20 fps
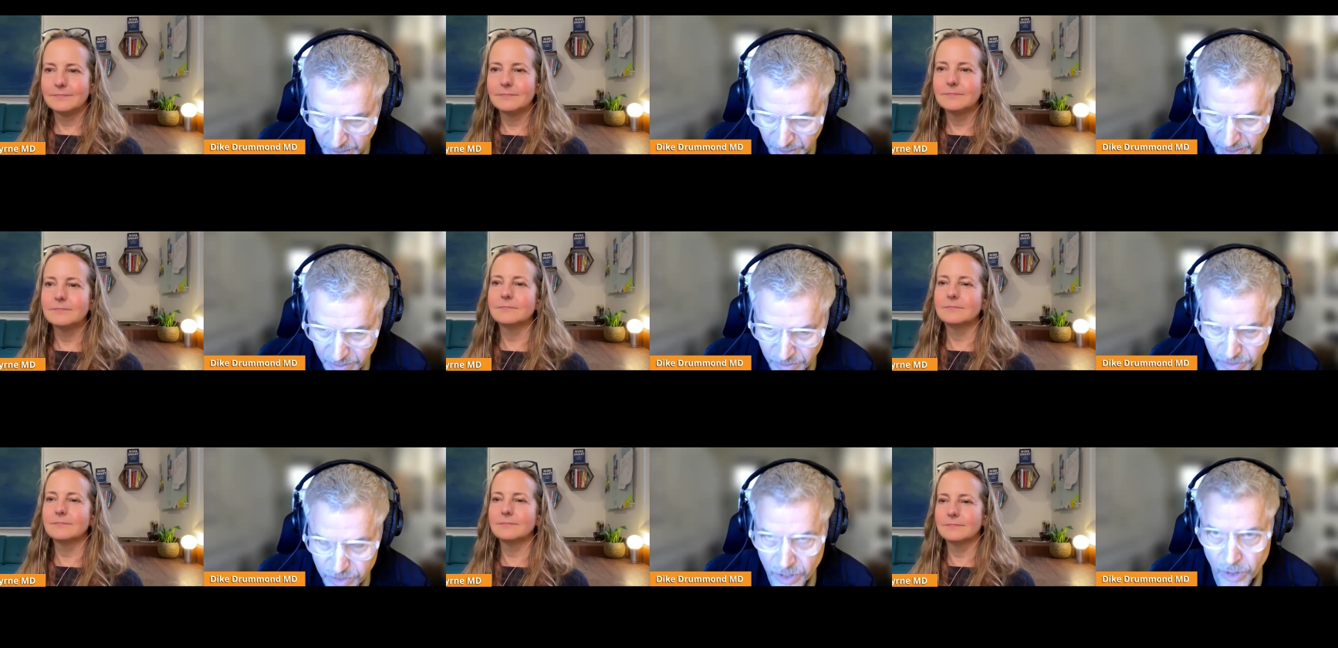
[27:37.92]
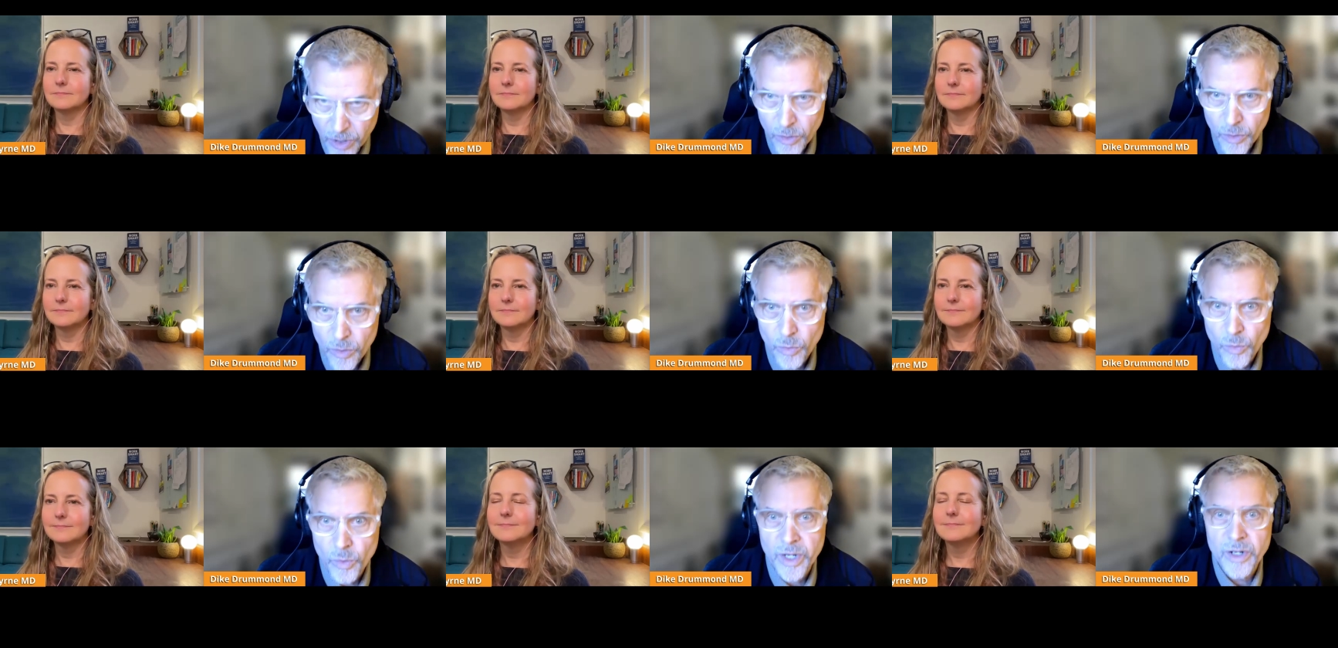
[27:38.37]
Speaker 1: mm-hmm. and
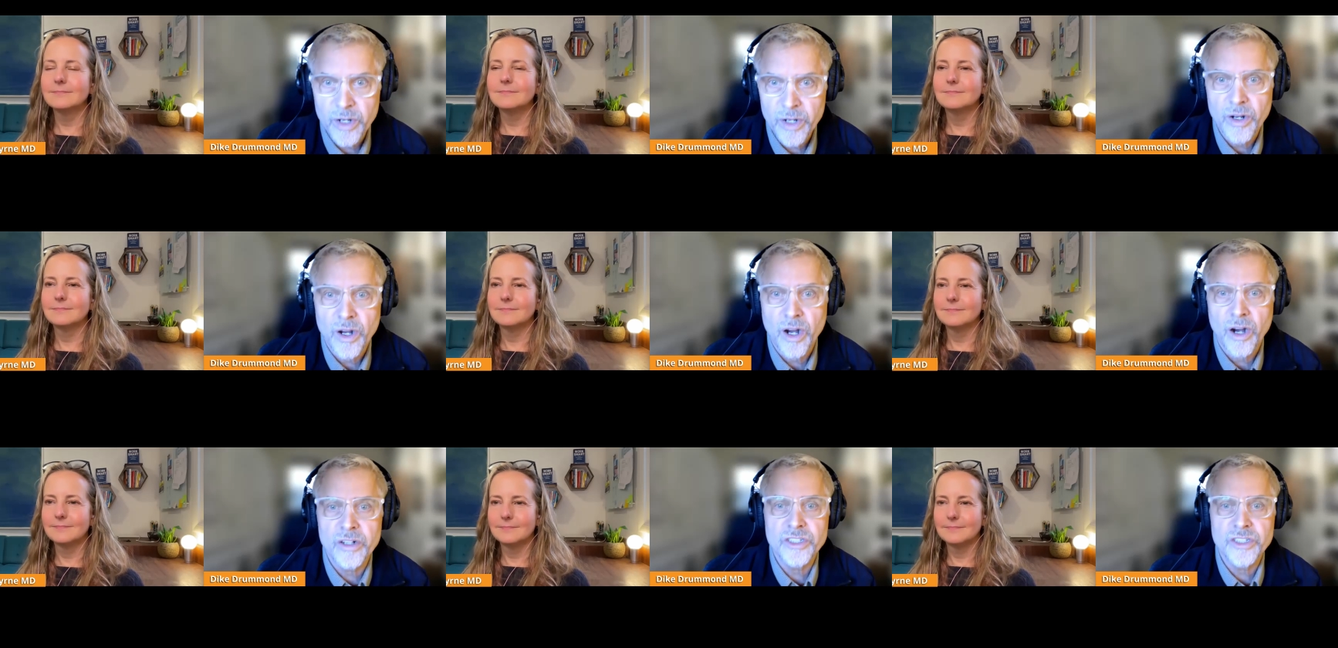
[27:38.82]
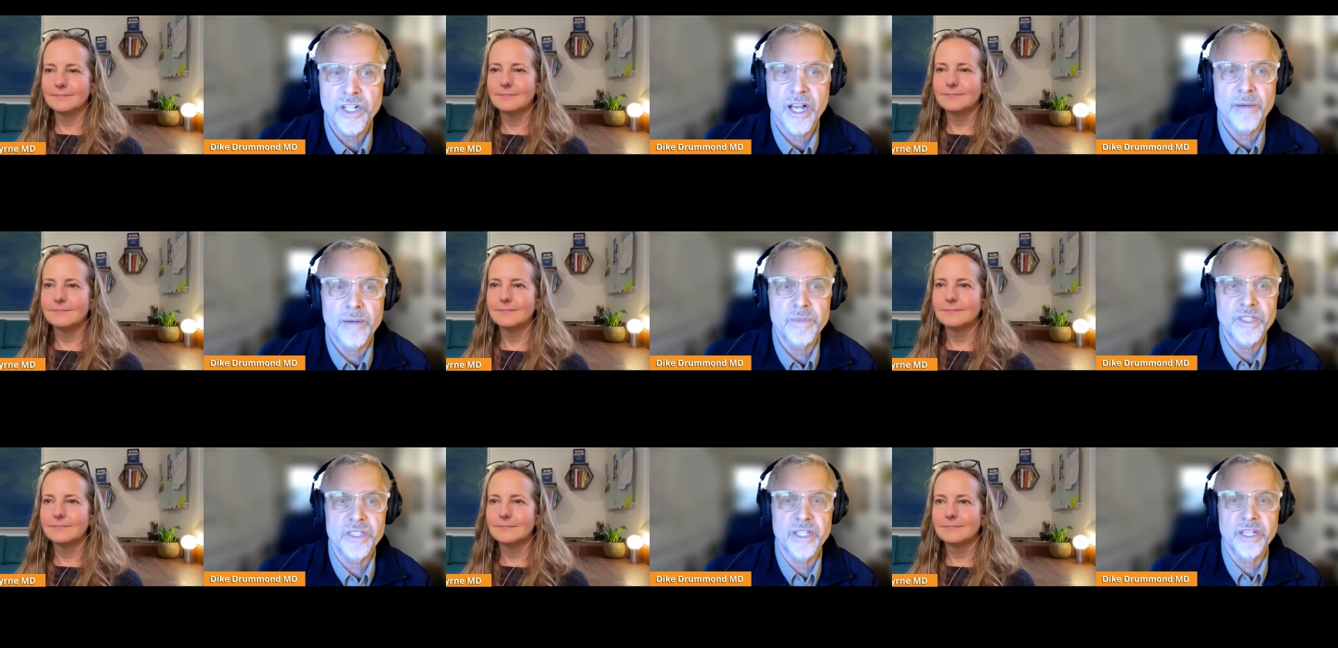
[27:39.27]
so we're our
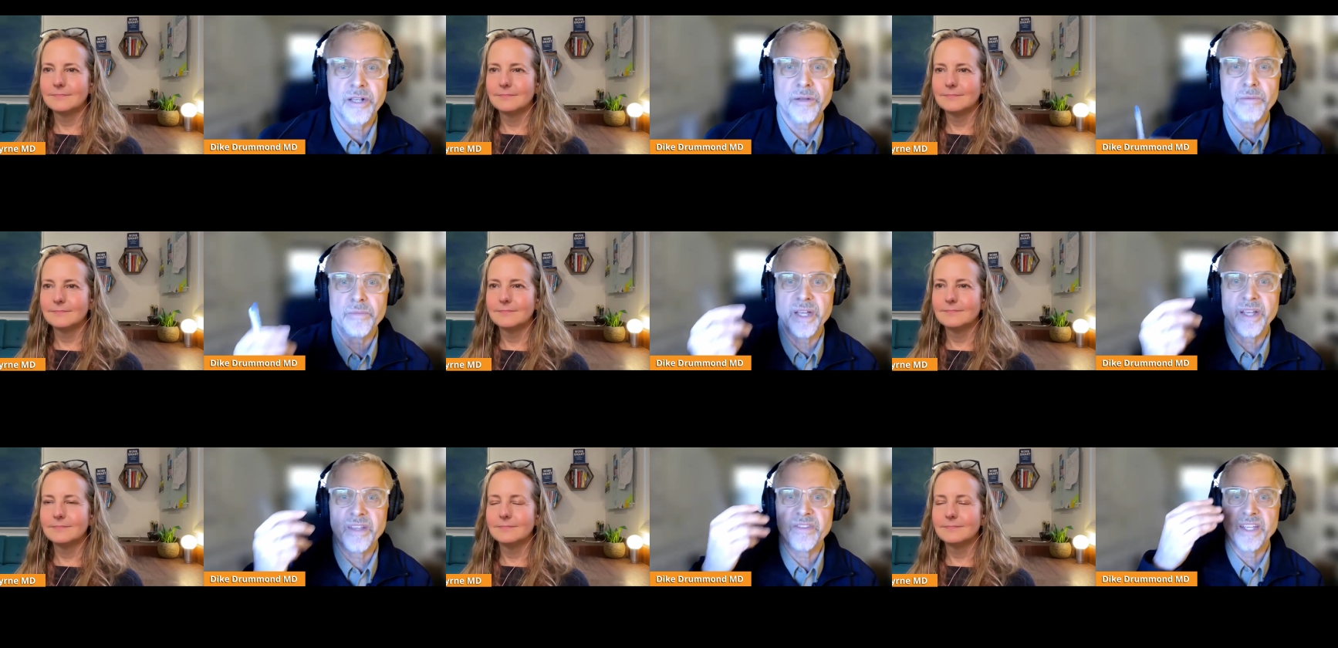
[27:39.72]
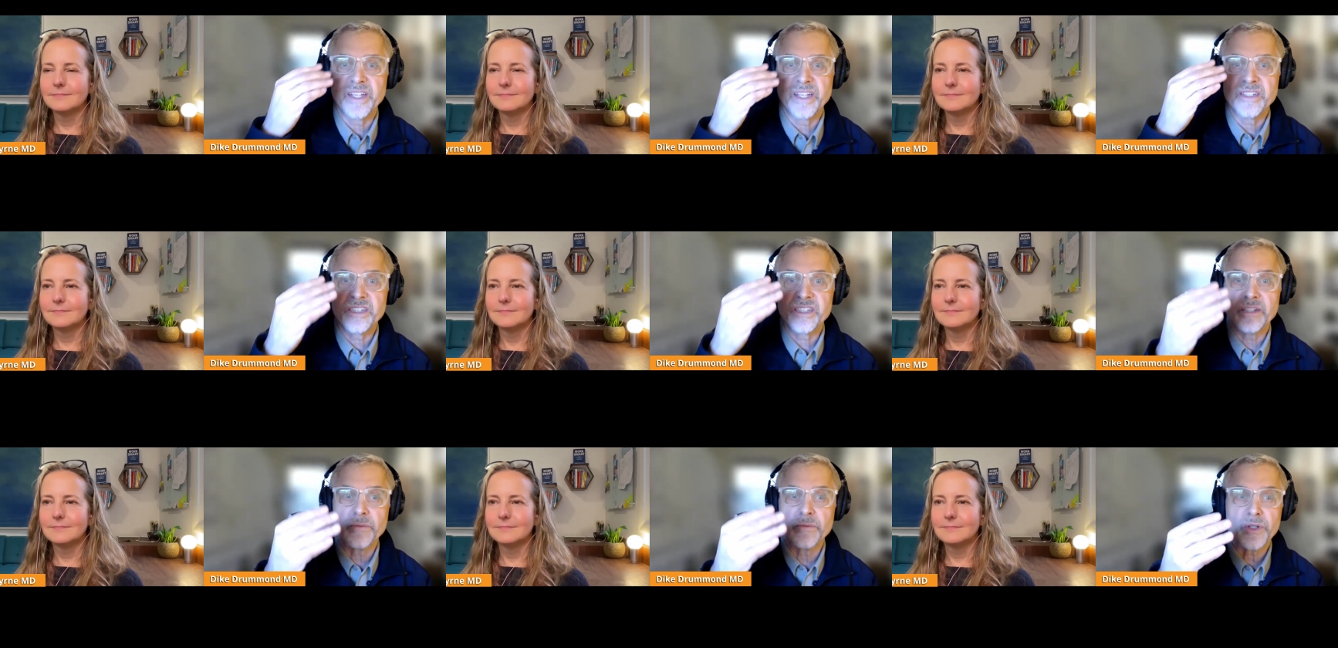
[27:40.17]
job is to help make
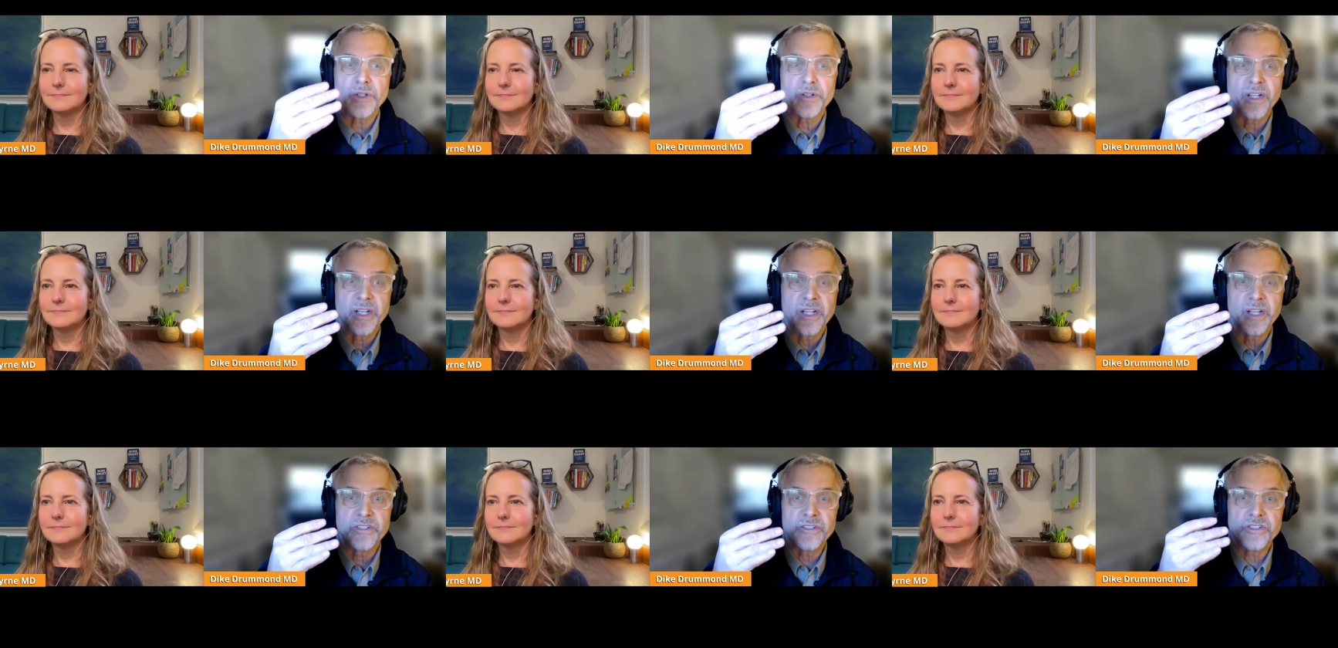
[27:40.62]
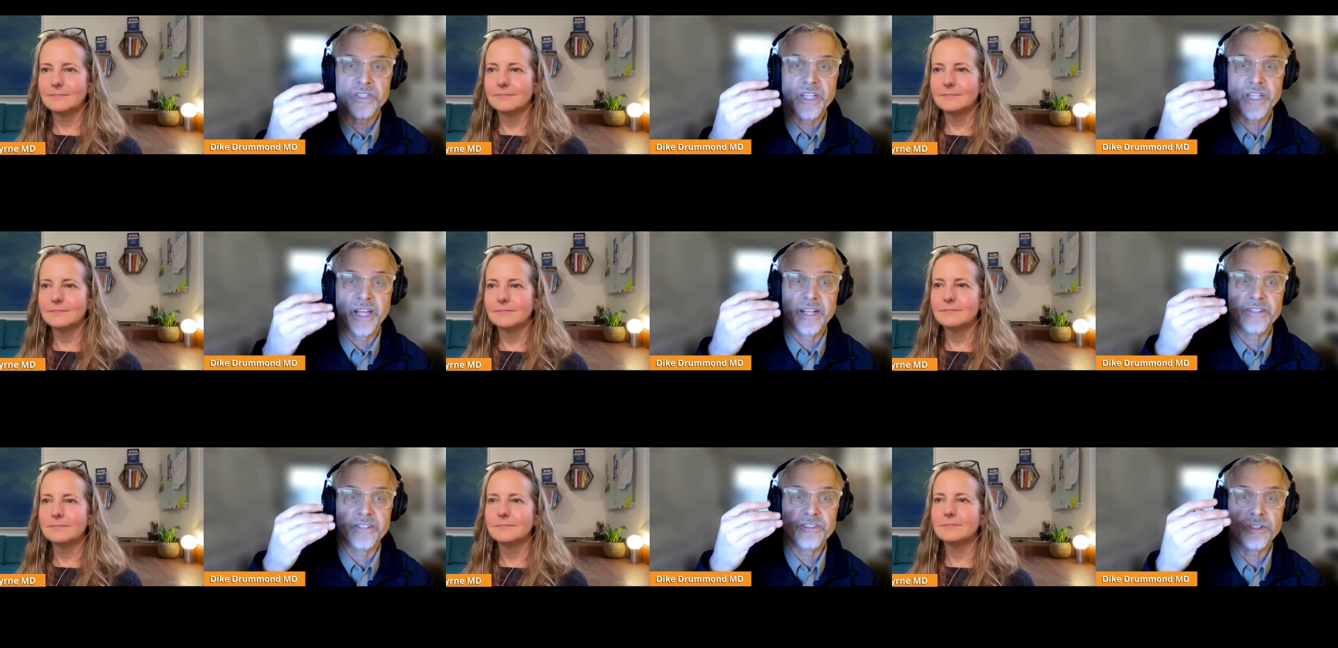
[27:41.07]
things simpler to
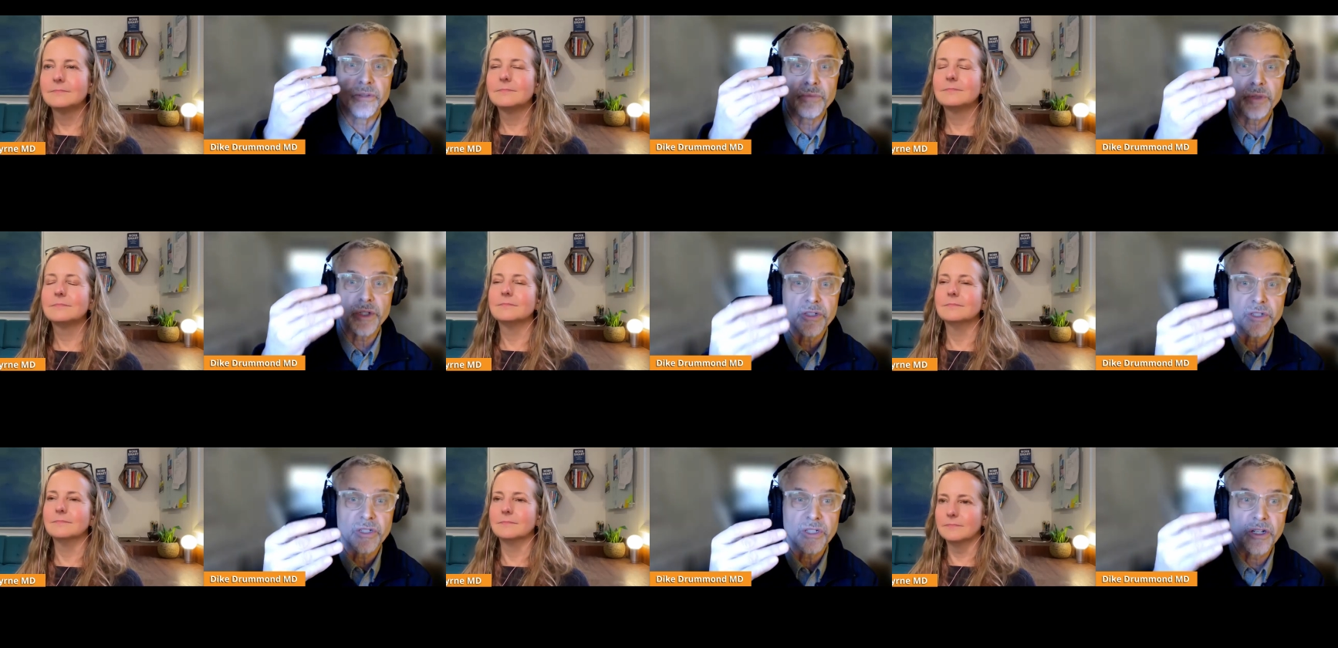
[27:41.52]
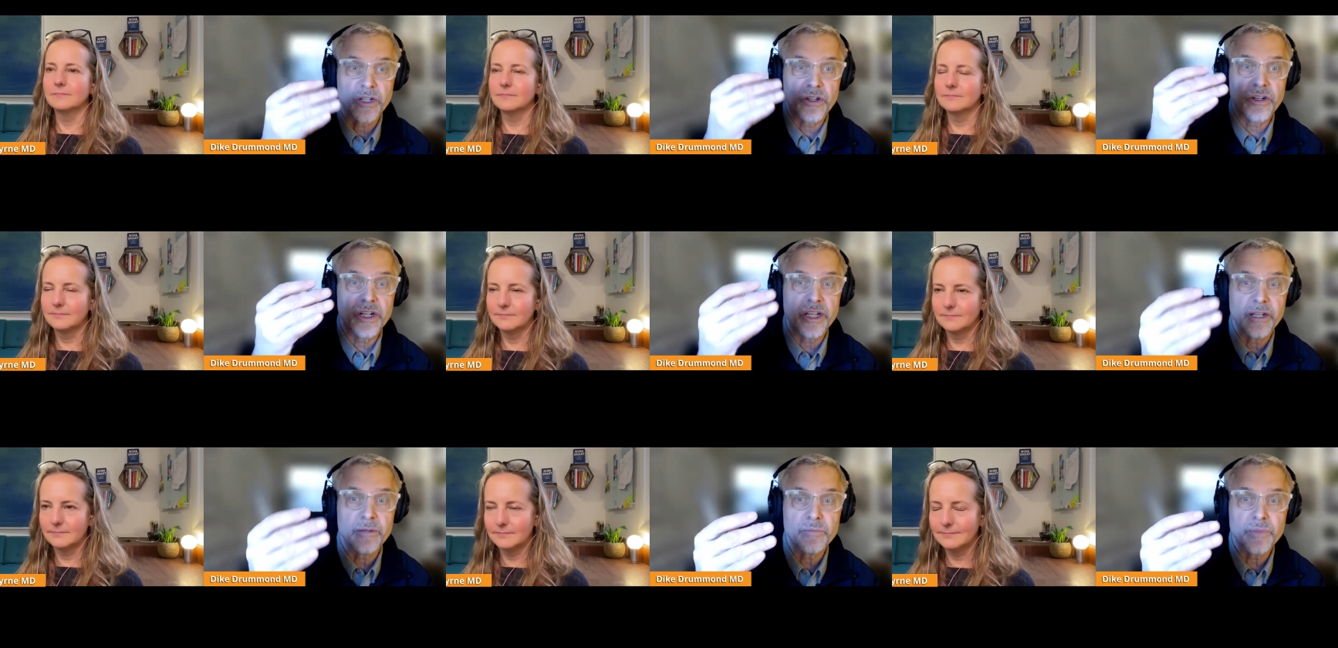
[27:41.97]
understand simpler to
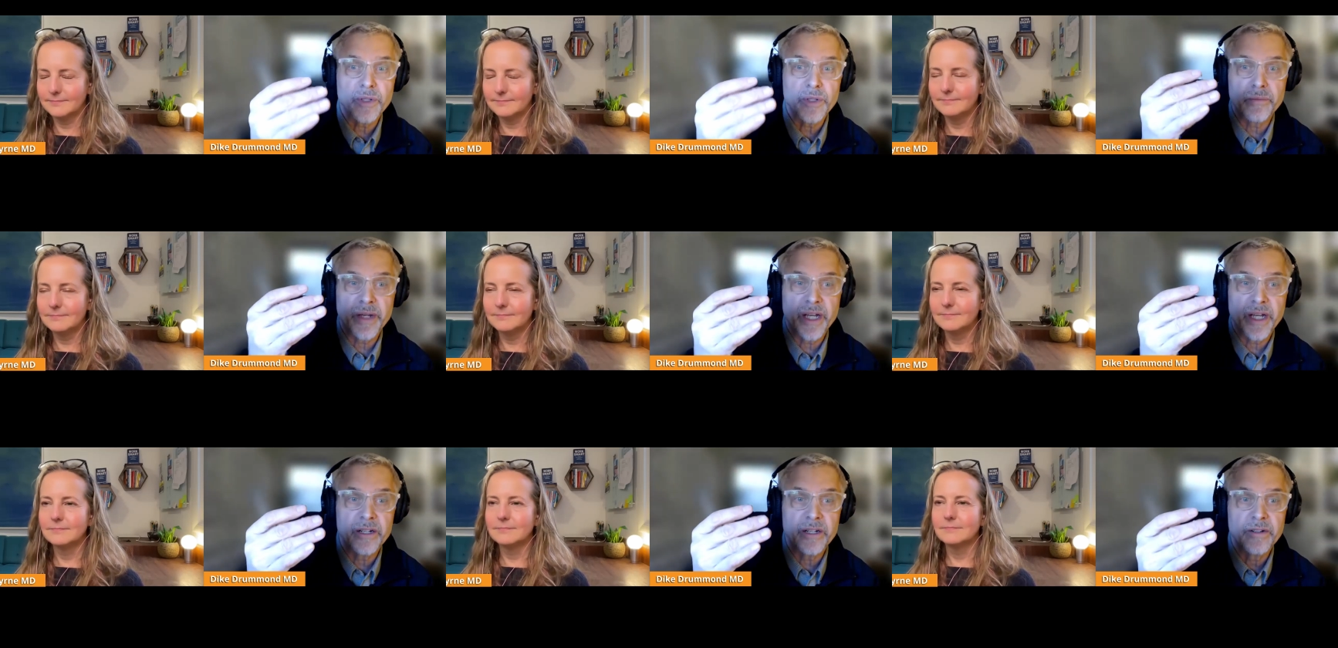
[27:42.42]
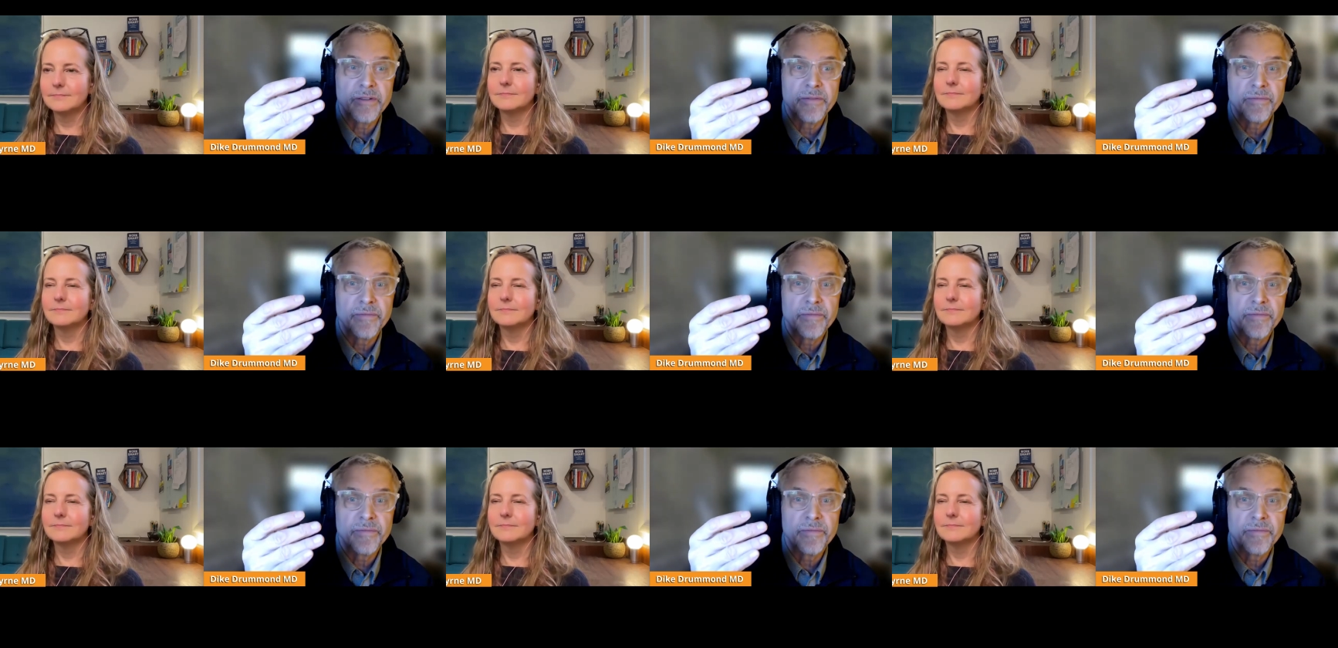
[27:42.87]
learn implement